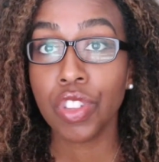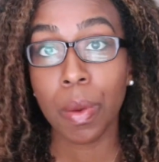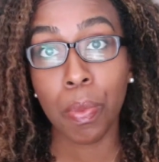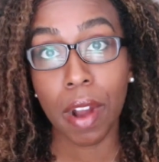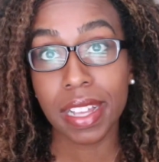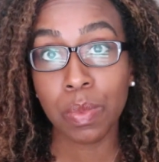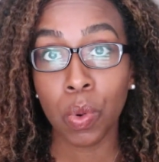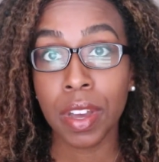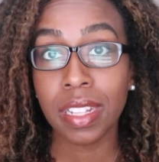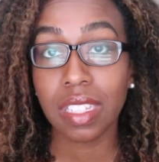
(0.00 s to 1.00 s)
to the price
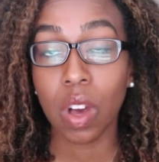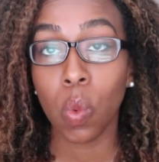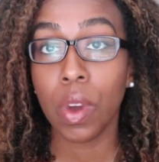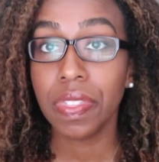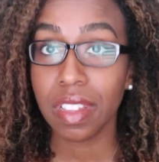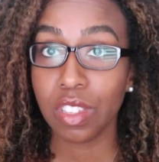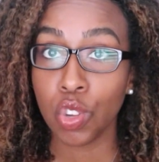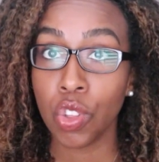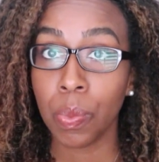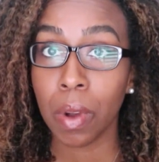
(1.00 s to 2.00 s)
point with this
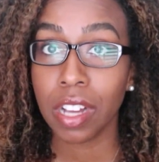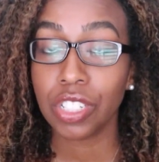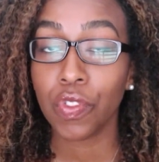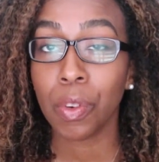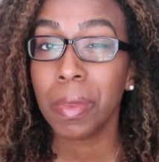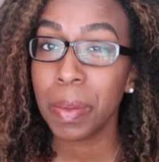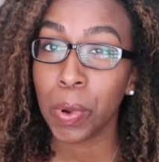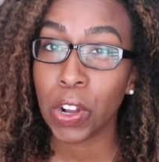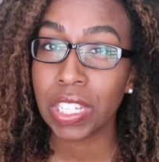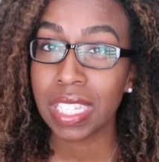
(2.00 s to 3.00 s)
toothbrush, for me
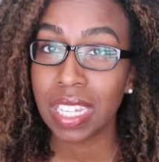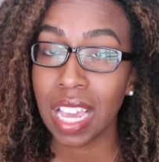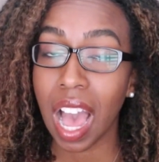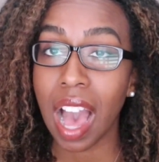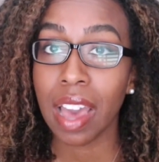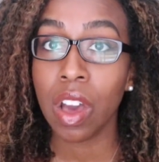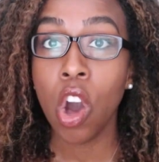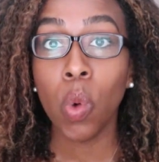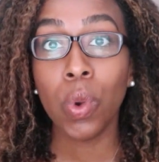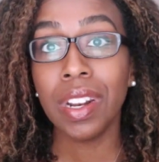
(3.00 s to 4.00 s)
personally, I
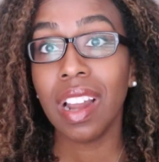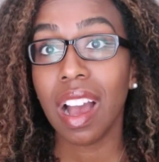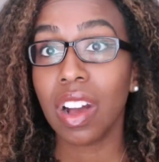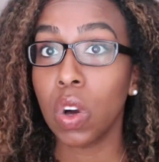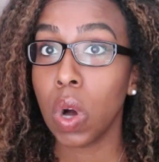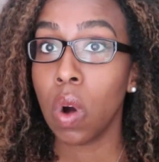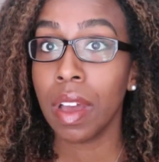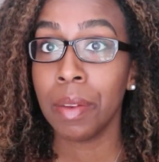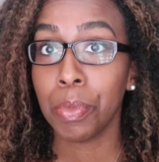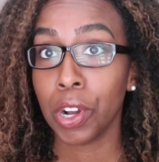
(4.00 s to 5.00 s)
would not go out
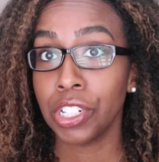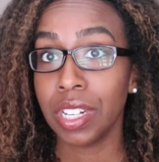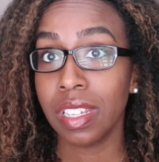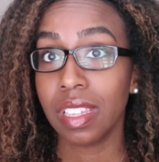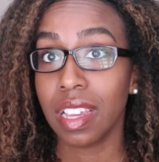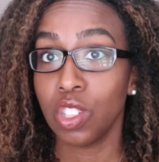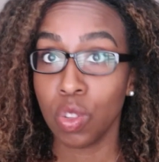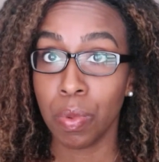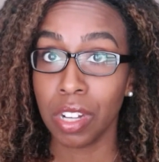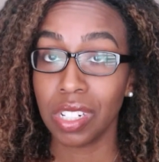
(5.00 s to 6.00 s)
and purchase a
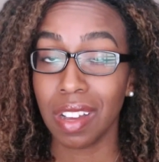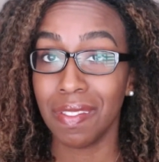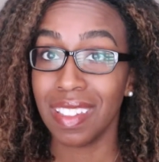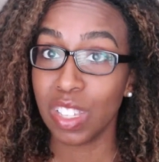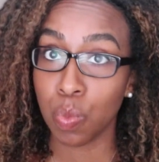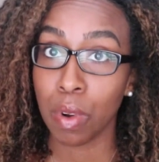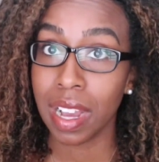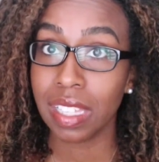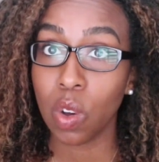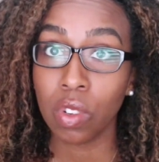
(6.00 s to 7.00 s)
toothbrush of this
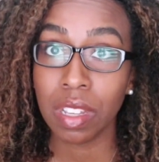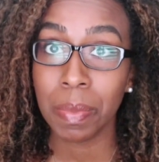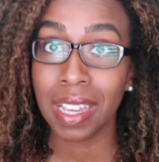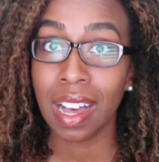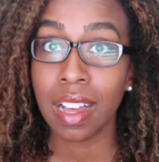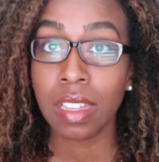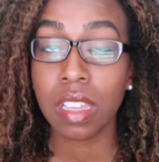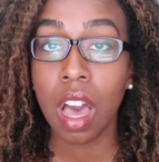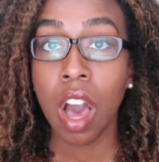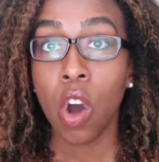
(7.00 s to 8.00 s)
price, only because
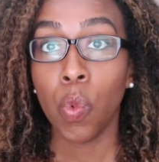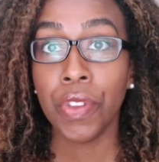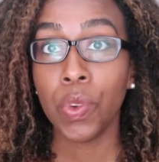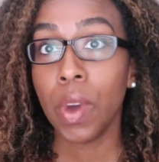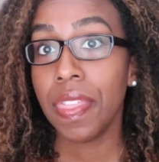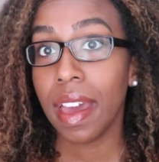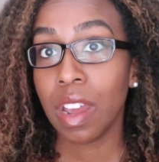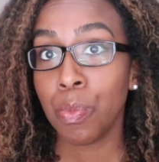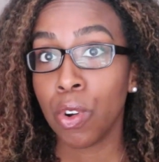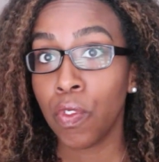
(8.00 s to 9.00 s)
with the way that
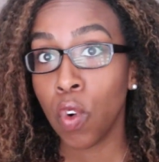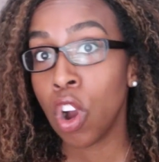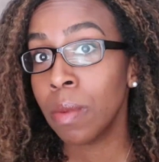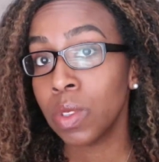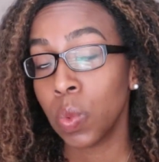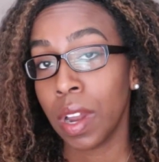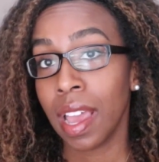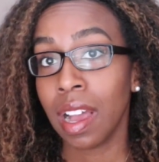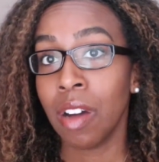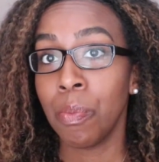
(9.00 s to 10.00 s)
it performed when
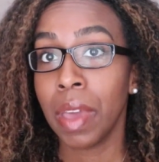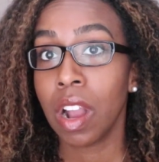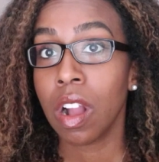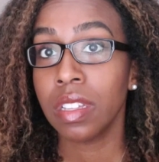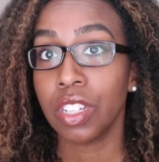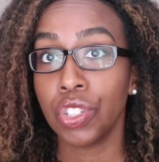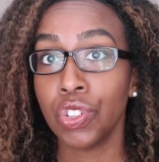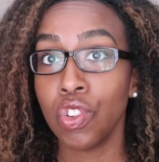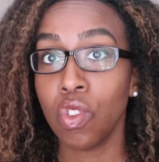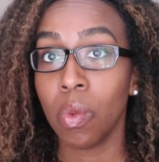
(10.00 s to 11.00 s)
I compare it
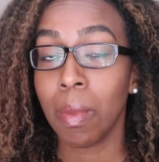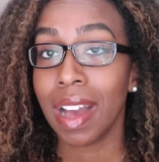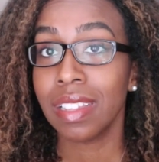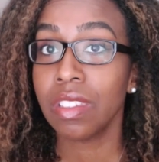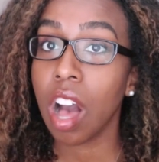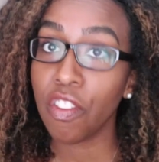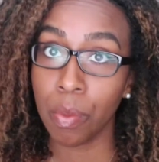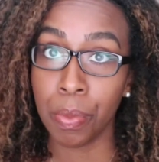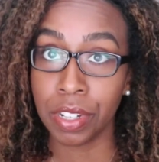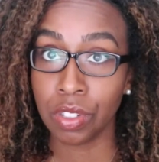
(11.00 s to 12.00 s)
to my
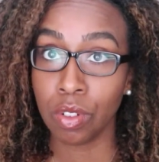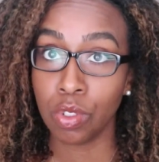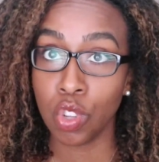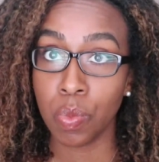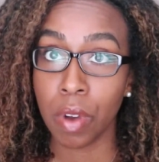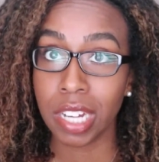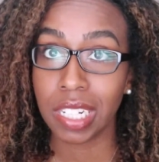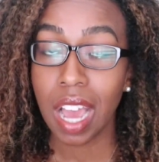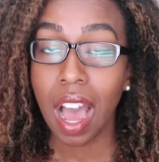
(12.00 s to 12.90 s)
soft bristle toothbrush,